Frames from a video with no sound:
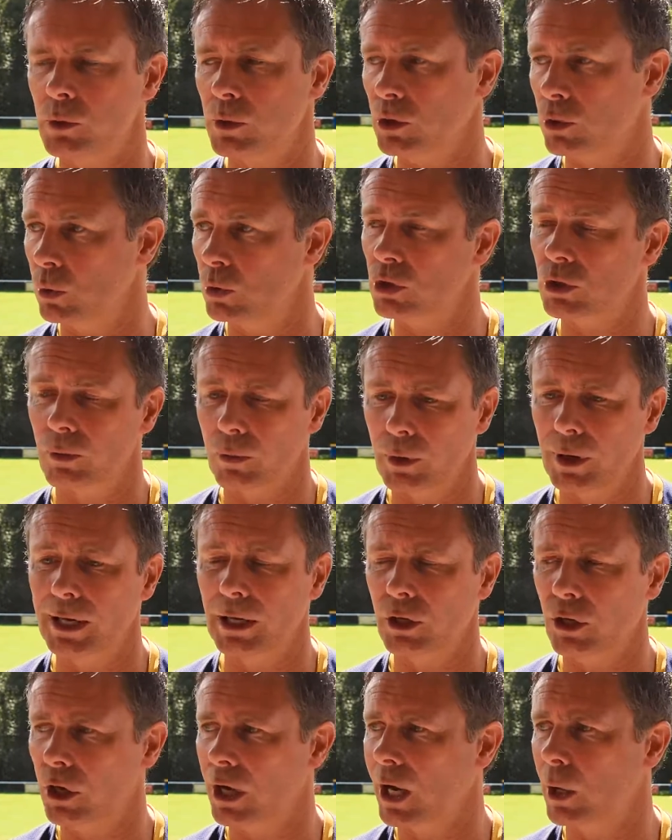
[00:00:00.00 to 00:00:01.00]
We scored some really
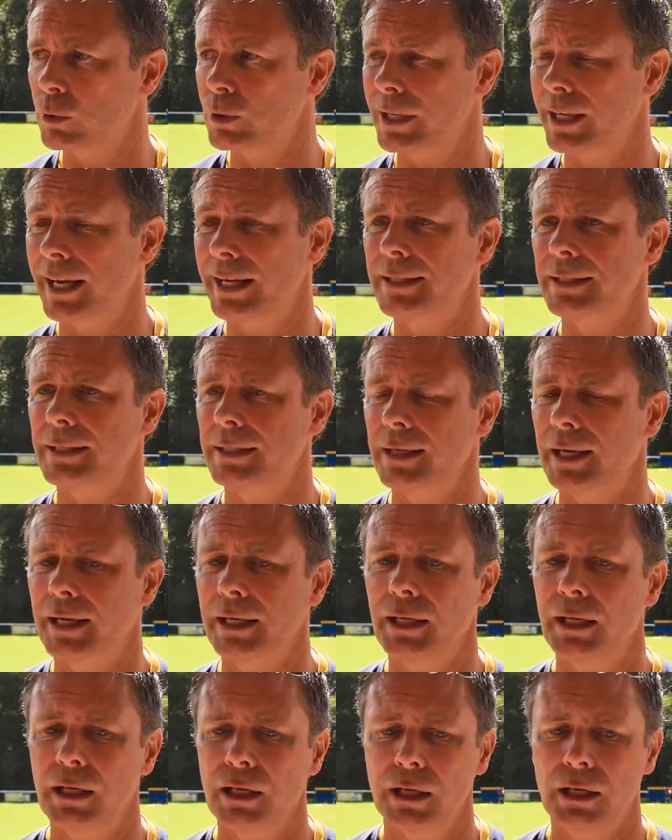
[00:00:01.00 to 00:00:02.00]
good goals again
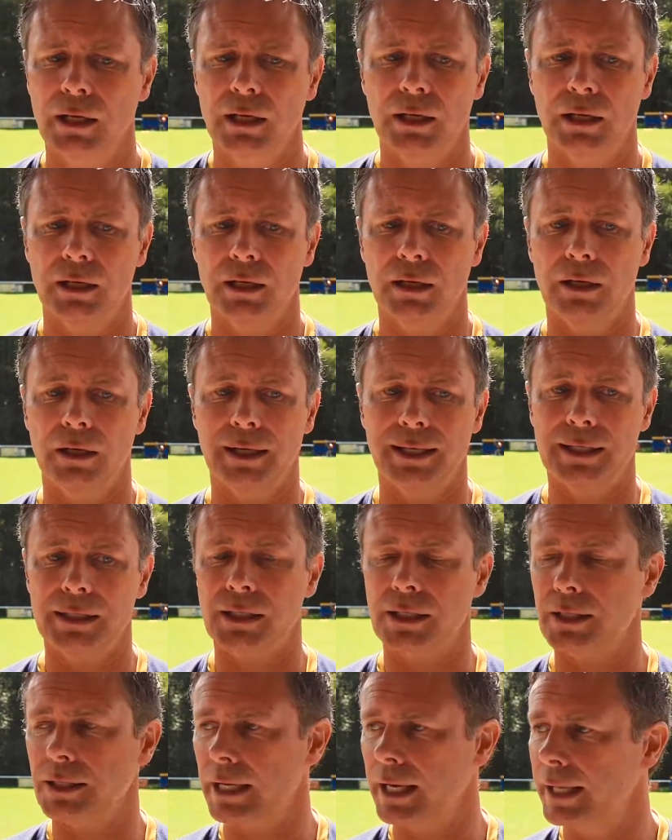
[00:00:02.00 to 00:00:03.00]
today. Uh, and as I
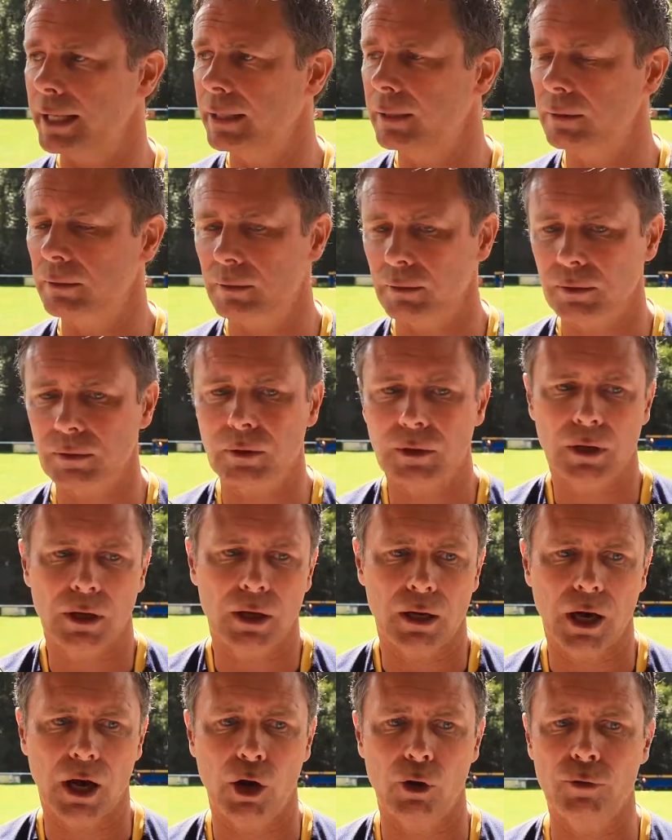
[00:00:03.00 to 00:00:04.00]
say,
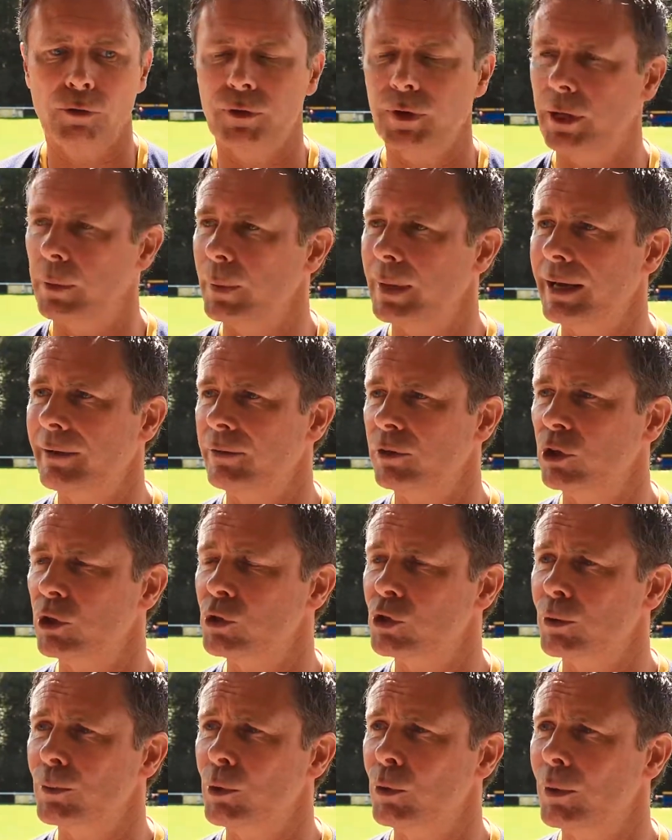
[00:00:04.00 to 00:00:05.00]
hopefully we haven't
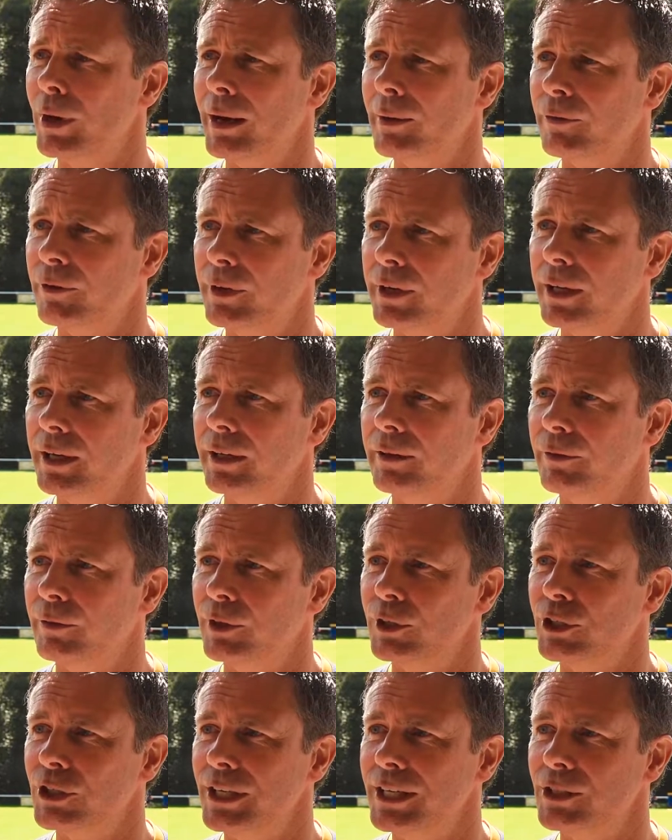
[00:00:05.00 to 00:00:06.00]
used them all up for the, for
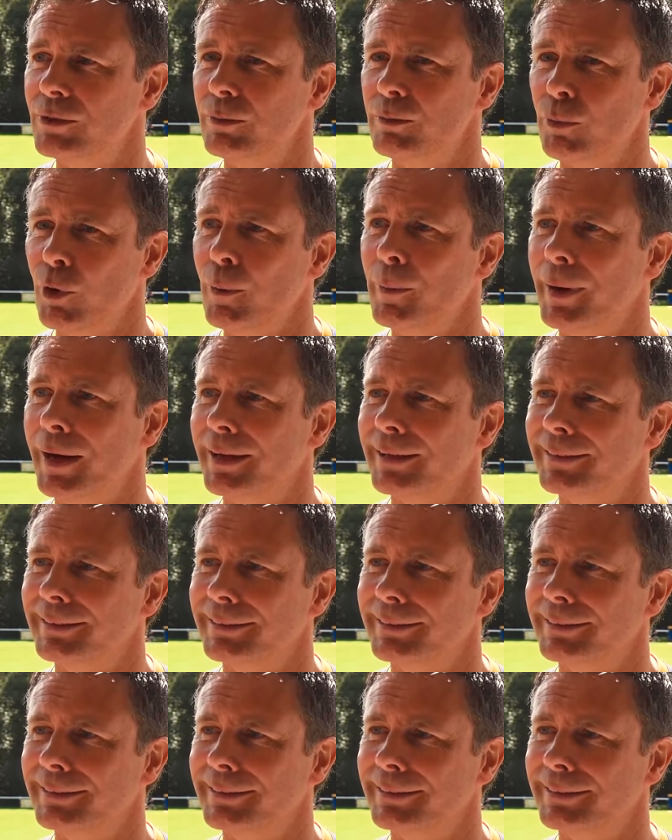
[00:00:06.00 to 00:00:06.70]
the season proper.